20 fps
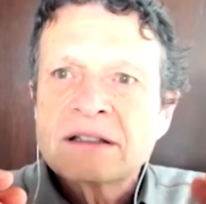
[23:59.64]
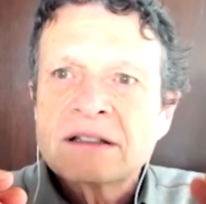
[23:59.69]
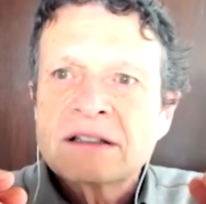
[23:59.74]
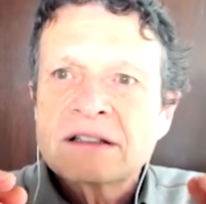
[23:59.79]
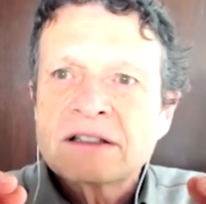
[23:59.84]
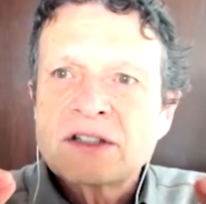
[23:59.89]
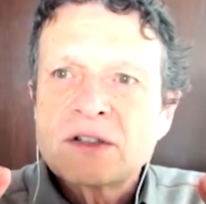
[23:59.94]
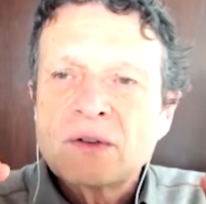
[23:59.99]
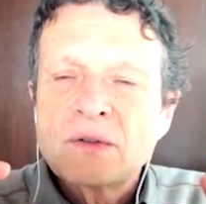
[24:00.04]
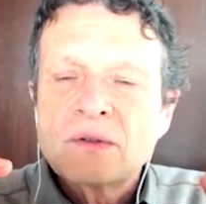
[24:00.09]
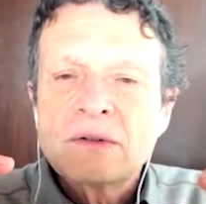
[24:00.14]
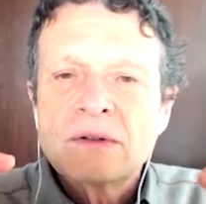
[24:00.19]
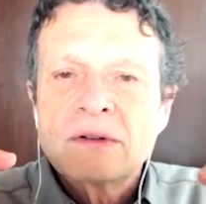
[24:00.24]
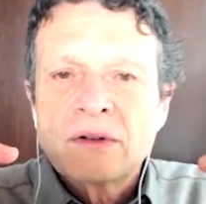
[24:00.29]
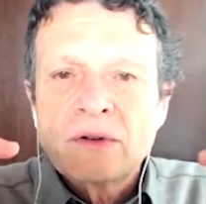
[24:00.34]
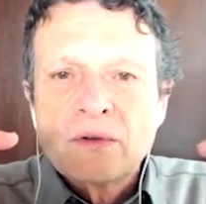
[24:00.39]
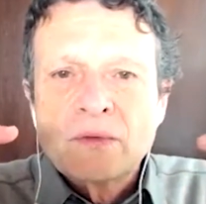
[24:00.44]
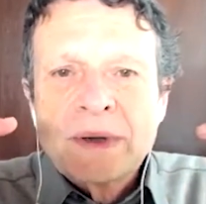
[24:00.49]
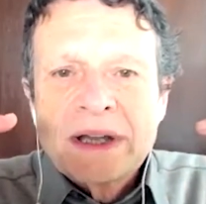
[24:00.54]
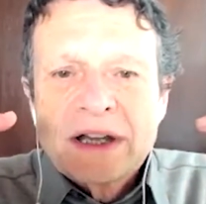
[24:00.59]
so
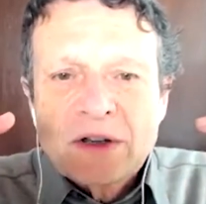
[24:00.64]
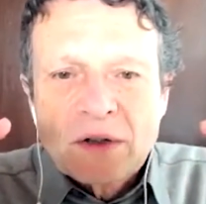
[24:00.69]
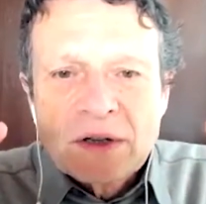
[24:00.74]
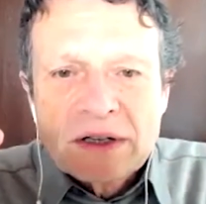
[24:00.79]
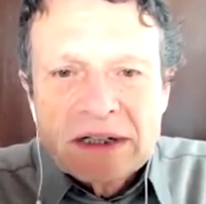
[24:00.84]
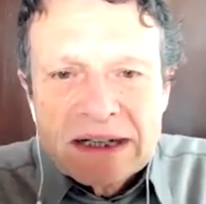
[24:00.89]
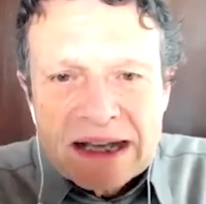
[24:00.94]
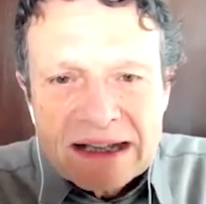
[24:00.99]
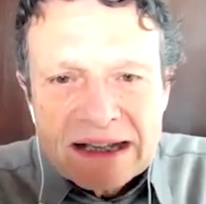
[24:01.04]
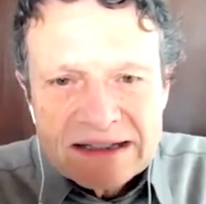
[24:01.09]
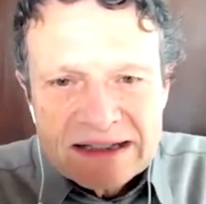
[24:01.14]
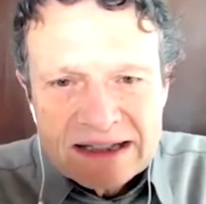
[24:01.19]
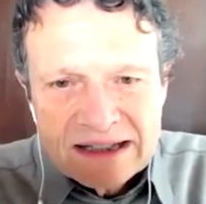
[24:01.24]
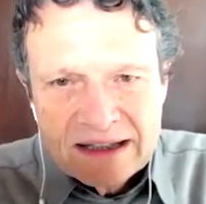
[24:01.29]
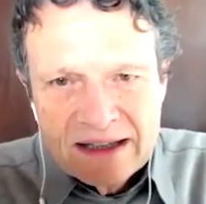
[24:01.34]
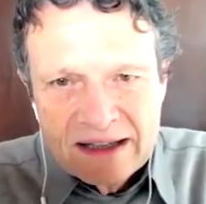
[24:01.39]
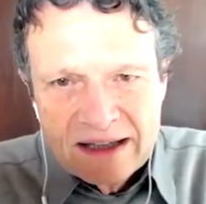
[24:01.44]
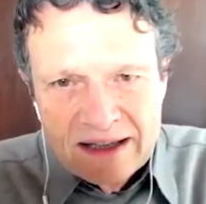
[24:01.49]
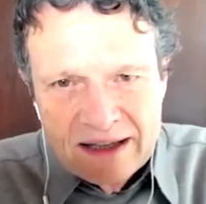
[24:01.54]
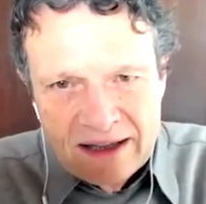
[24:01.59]

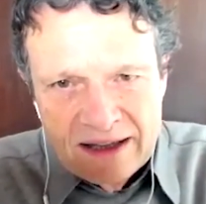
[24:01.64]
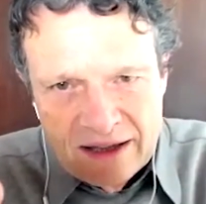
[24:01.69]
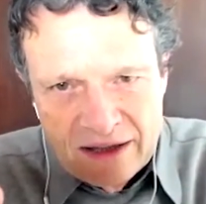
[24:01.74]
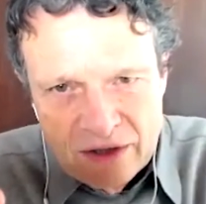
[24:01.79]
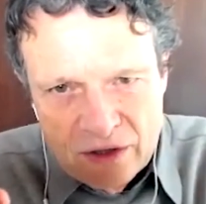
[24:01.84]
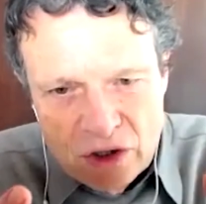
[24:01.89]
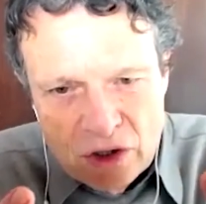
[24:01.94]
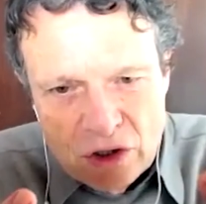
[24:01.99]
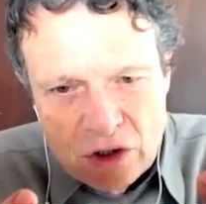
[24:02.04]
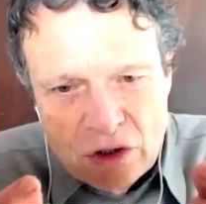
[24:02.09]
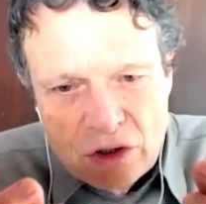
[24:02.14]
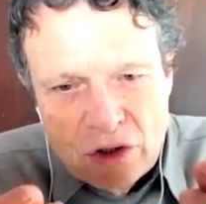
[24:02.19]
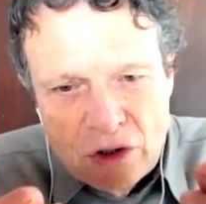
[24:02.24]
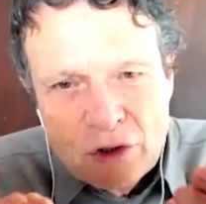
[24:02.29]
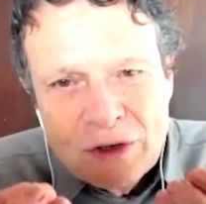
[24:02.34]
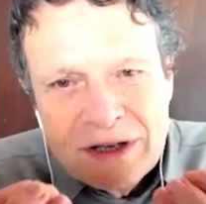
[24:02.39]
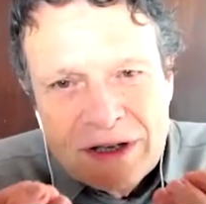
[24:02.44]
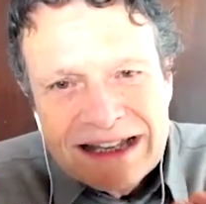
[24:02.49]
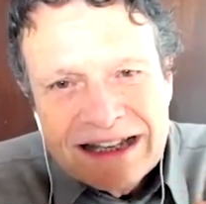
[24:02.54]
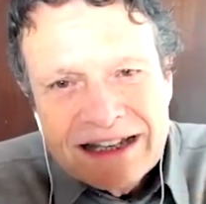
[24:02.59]
recognizing
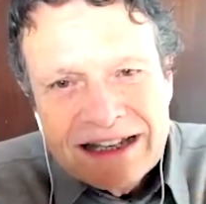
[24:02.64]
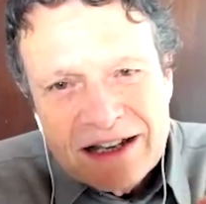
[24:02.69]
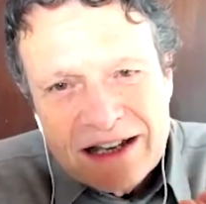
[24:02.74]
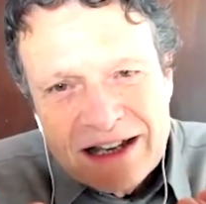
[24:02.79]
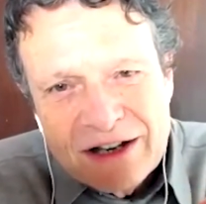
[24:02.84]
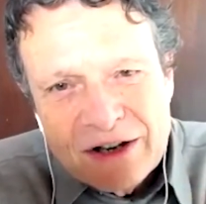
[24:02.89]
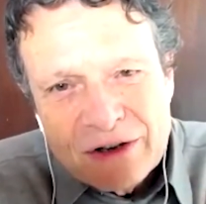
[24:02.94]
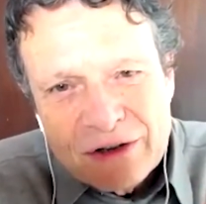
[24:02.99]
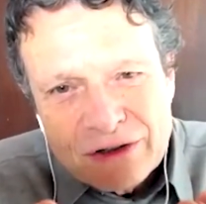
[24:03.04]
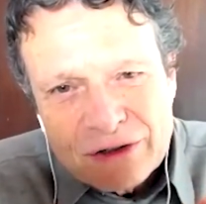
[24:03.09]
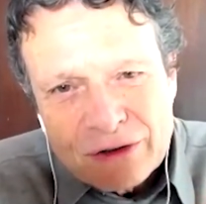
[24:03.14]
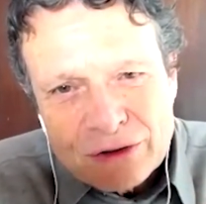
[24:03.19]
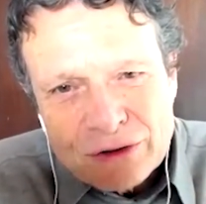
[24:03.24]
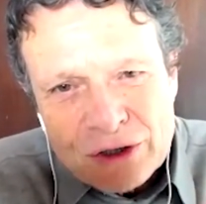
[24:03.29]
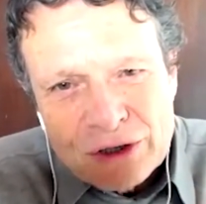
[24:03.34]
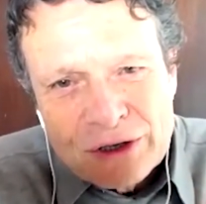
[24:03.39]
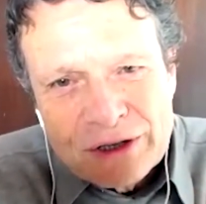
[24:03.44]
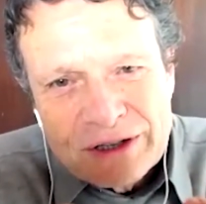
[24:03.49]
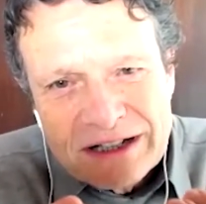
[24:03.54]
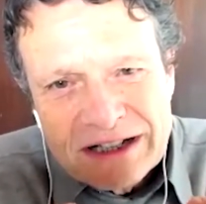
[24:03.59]
you need in a
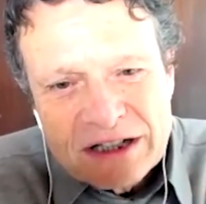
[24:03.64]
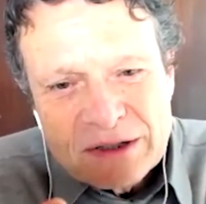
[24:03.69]
social learning